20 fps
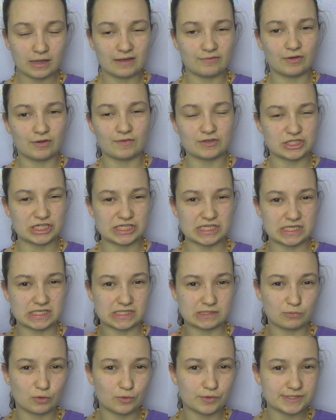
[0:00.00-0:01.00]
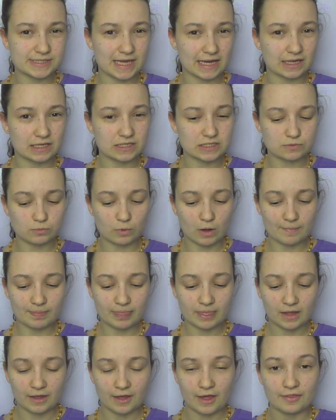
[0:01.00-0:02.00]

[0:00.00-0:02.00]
even if it's just a small seconds one,